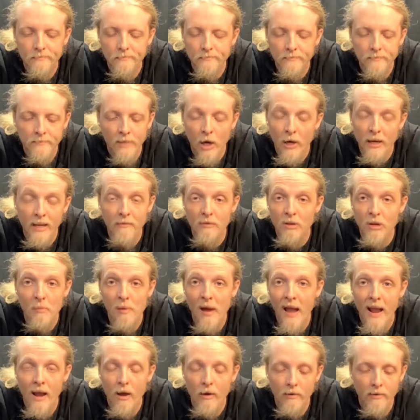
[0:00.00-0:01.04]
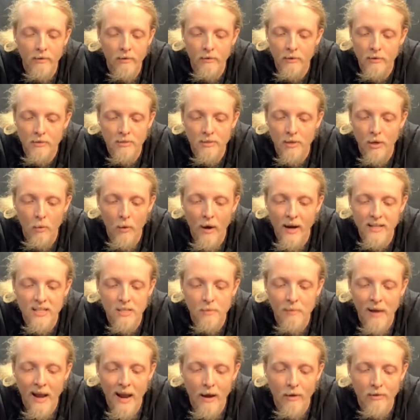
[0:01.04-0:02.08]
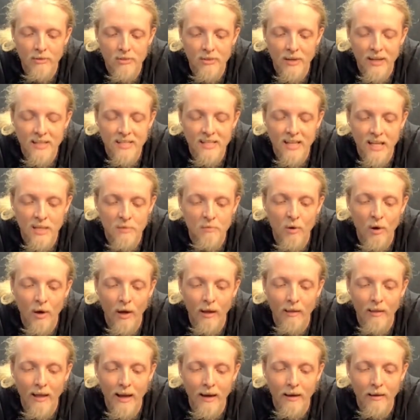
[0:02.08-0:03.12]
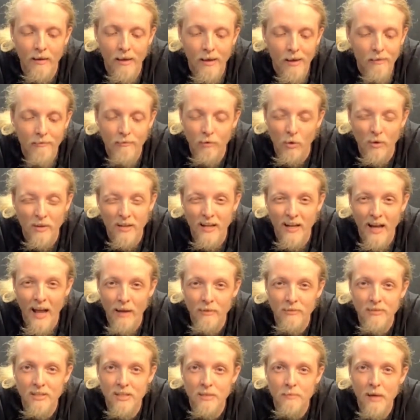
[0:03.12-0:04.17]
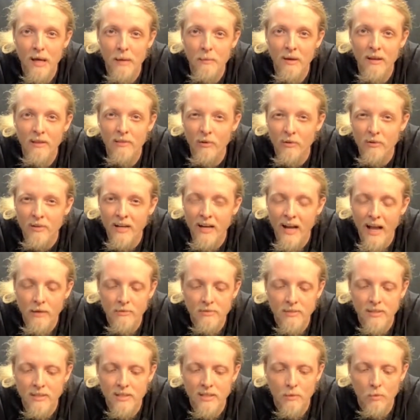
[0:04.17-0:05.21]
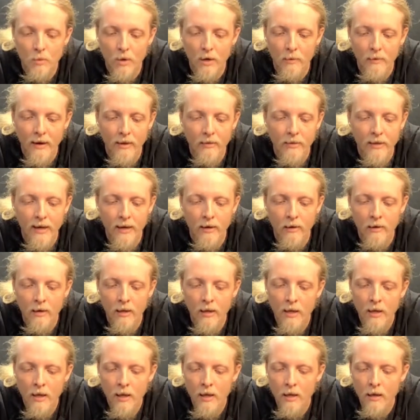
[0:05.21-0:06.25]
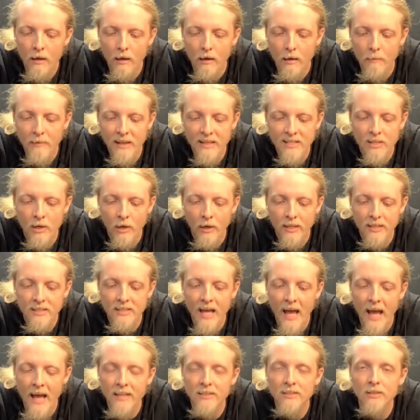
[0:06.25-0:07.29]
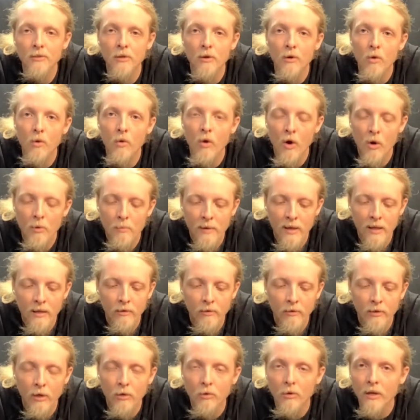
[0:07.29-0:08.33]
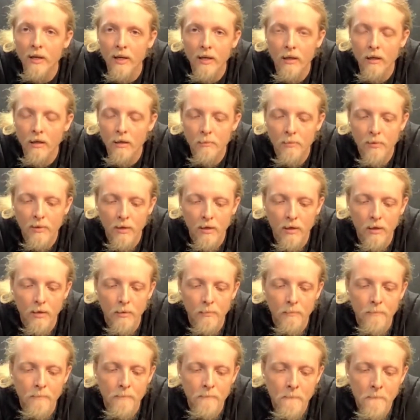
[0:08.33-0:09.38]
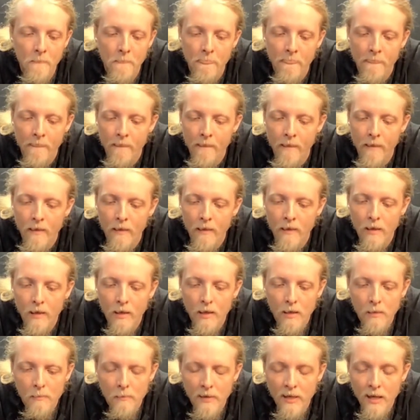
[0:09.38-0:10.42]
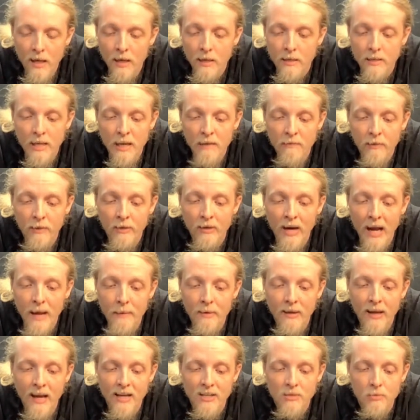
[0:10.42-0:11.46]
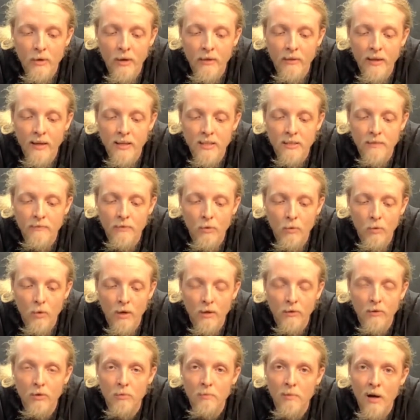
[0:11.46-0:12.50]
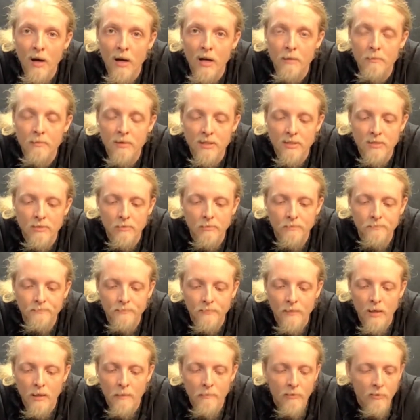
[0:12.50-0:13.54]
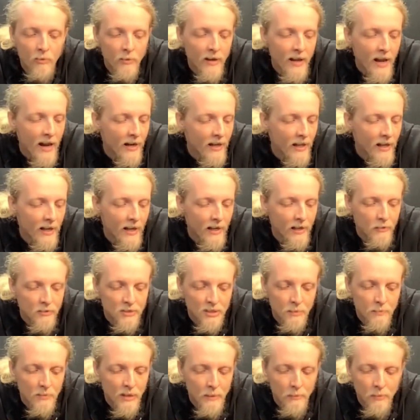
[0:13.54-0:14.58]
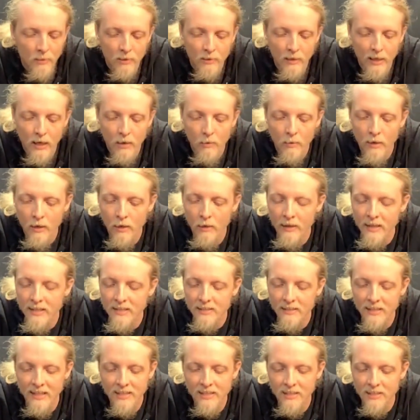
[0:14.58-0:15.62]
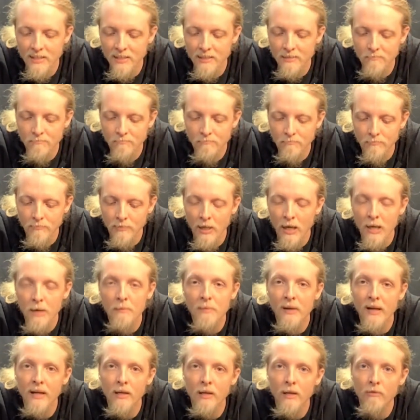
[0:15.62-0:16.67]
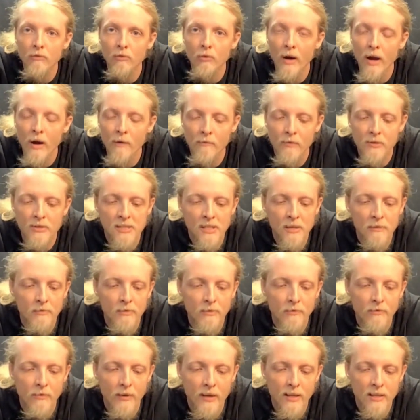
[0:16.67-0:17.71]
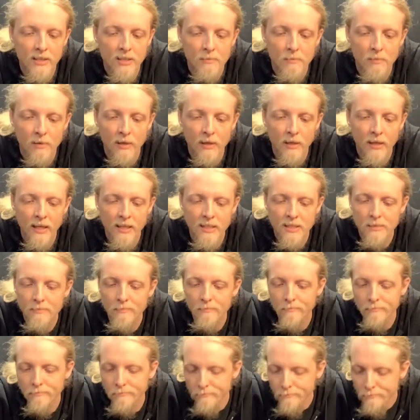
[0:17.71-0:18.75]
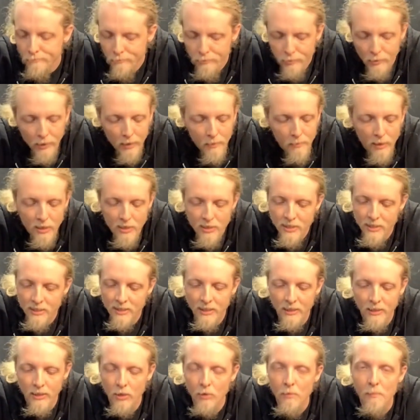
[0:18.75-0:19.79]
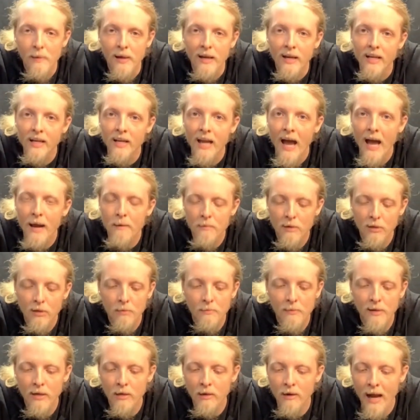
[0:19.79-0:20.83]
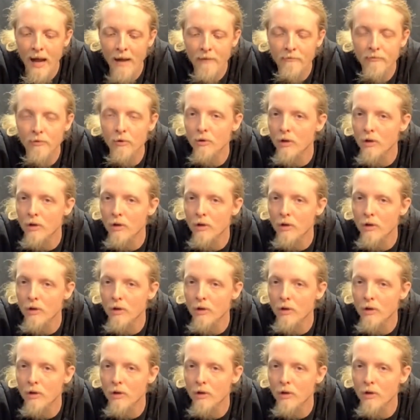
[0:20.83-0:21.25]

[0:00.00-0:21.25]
not even a pound. There's no way it's a pound. So I'd say it's probably like 14 ounces, maybe 13 ounces, somewhere around there. That's not exact, so don't quote me. You can go look it up. But yeah, definitely grab you guys one of these if you want a little pocket pistol. 380, I know some people are like, well, that's just not a big enough round for self-defense, but it's pretty much just a little mini 9mm. I feel